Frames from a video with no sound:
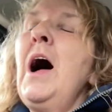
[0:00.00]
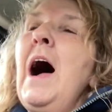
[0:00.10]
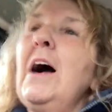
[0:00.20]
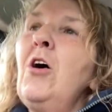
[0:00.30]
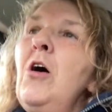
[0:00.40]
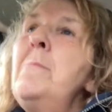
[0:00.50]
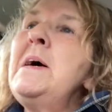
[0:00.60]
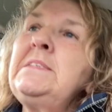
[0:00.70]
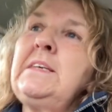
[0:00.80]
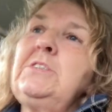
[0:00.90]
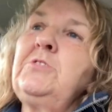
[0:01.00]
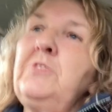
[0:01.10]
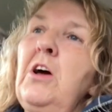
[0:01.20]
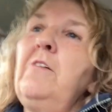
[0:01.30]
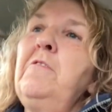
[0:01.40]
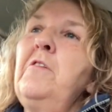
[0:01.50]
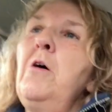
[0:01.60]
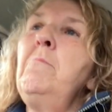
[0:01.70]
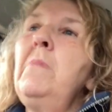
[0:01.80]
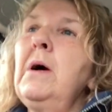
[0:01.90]
I got a message
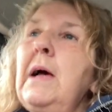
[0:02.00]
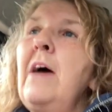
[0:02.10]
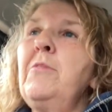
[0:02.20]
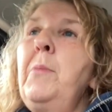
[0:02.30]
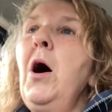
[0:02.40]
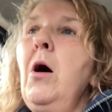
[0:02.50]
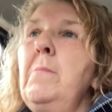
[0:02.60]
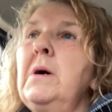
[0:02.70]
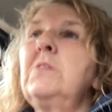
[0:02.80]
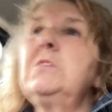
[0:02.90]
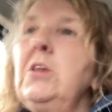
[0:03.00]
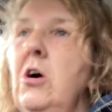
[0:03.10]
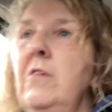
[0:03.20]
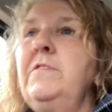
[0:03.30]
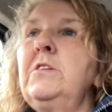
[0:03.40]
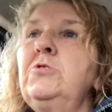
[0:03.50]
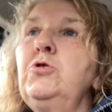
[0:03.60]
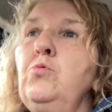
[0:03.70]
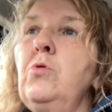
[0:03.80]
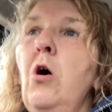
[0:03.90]
from Kath Palmer, because a lot of you
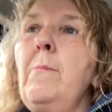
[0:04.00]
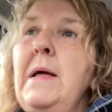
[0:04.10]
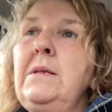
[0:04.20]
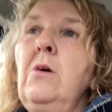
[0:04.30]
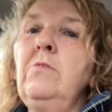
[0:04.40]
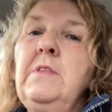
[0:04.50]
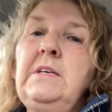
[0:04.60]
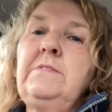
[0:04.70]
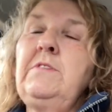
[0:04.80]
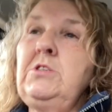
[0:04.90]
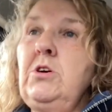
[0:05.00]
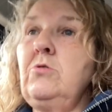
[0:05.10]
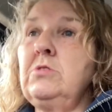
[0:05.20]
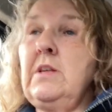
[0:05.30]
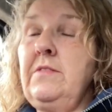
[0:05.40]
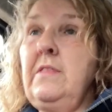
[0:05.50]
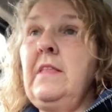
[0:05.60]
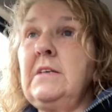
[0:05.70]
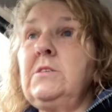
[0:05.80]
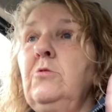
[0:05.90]
do comment on these videos, and I think
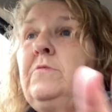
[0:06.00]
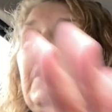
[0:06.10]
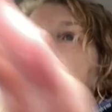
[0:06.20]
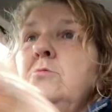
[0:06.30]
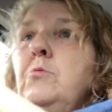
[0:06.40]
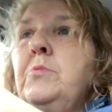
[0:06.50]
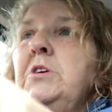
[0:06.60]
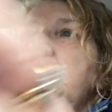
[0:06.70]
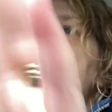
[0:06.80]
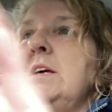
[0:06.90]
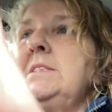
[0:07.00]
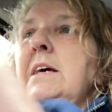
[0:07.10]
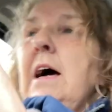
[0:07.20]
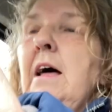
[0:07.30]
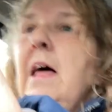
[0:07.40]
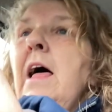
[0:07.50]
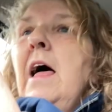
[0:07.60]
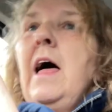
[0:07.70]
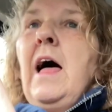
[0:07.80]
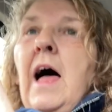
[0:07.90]
that's lovely. I do appreciate it. I,
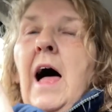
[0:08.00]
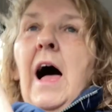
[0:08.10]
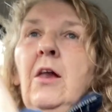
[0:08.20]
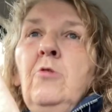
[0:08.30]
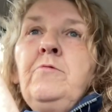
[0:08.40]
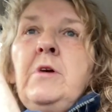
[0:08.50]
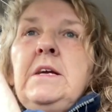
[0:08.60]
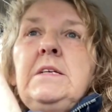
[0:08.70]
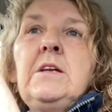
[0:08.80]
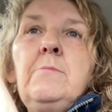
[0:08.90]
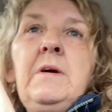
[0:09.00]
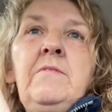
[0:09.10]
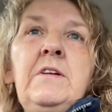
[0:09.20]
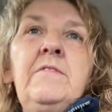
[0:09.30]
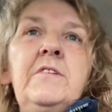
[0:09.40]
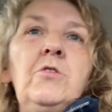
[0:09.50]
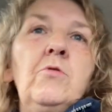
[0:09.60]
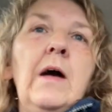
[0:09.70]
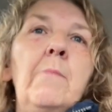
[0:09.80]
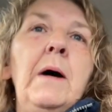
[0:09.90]
I love reading them, even if I
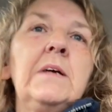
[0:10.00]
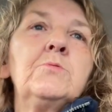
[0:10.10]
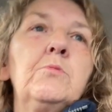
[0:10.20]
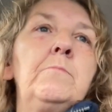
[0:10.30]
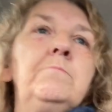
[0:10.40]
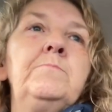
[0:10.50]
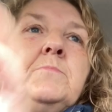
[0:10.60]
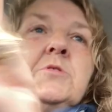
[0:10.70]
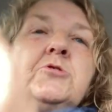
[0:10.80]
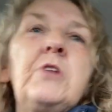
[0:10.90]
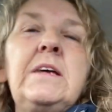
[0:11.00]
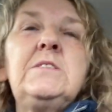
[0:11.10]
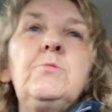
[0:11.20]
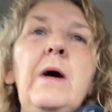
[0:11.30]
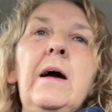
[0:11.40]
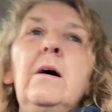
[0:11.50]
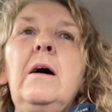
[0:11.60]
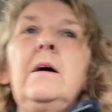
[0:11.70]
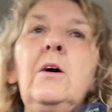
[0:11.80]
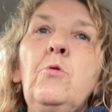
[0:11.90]
don't get back to them straight away. I,
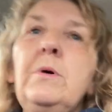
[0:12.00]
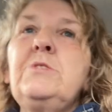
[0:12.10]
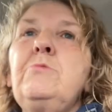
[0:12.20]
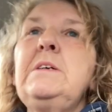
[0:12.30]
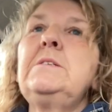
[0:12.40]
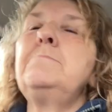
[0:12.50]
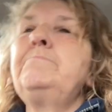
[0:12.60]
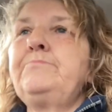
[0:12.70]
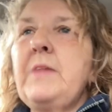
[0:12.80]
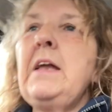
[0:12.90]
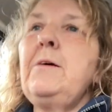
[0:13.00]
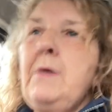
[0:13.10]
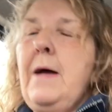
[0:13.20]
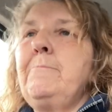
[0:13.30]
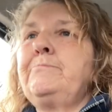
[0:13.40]
I always read them. Anyway,